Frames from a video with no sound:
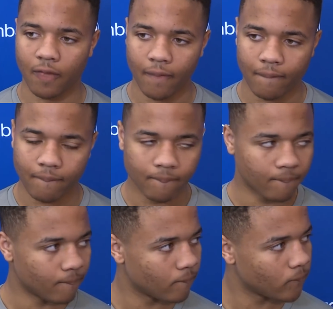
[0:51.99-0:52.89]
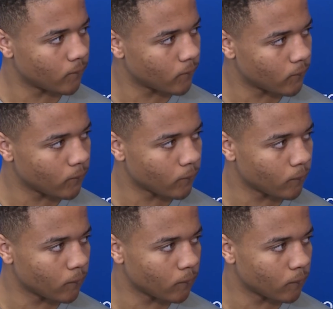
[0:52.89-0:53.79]
That's something that, you know, you were talking
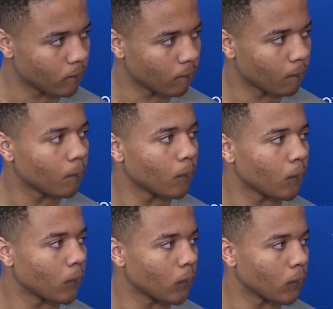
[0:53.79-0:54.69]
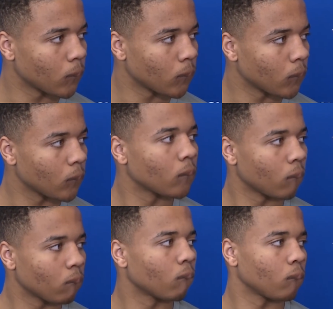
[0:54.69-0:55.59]
about the other day that you were kind of preparing yourself
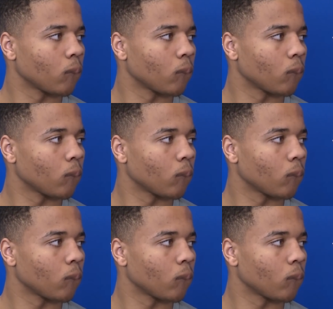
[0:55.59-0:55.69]
for.